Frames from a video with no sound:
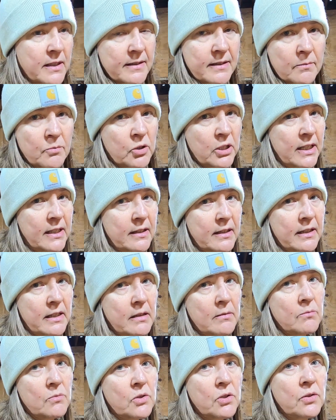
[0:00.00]
to subject
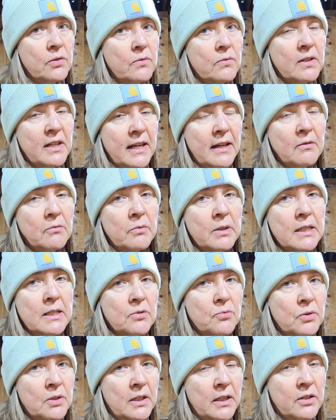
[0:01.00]
them to that
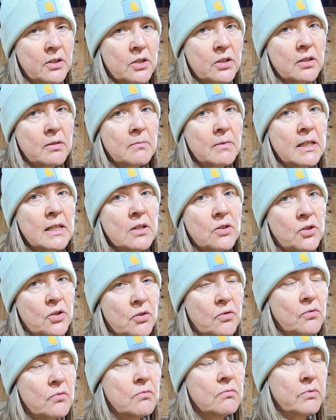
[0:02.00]
reintroduction
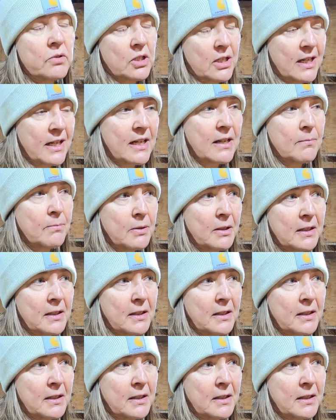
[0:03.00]
issue, which again,